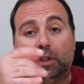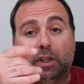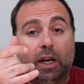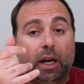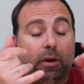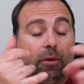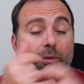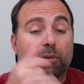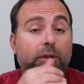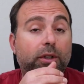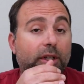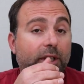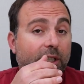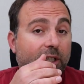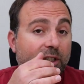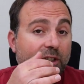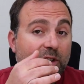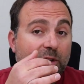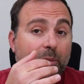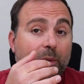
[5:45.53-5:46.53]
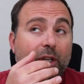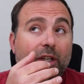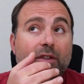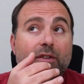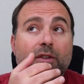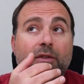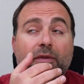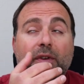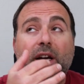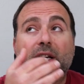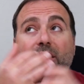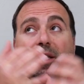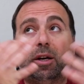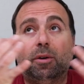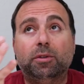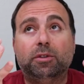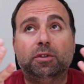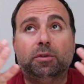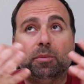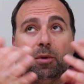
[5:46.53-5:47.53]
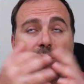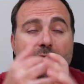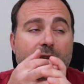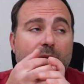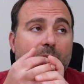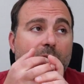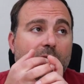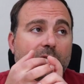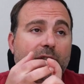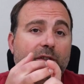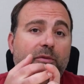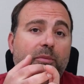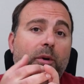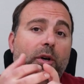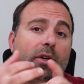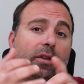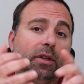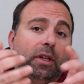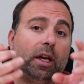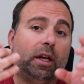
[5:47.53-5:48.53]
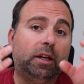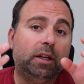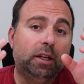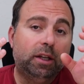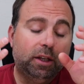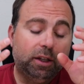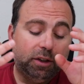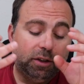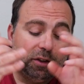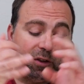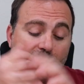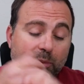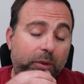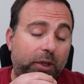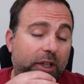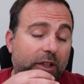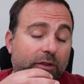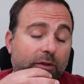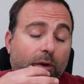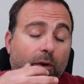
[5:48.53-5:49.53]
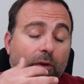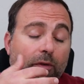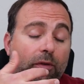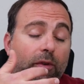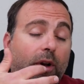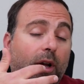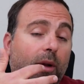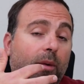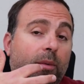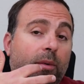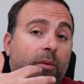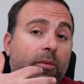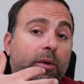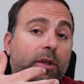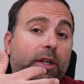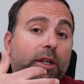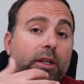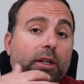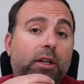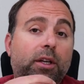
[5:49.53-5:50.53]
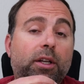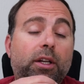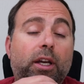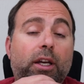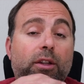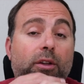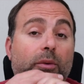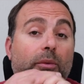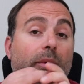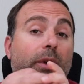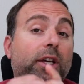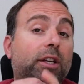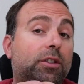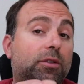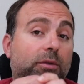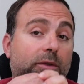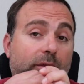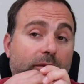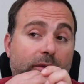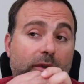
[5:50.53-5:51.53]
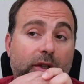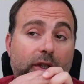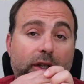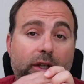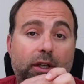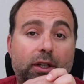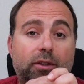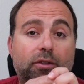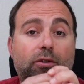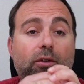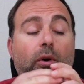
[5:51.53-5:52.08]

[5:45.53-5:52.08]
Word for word: It got really good speeds. In fact, that was the most impressive part that the speeds overall were really good and the range was really good.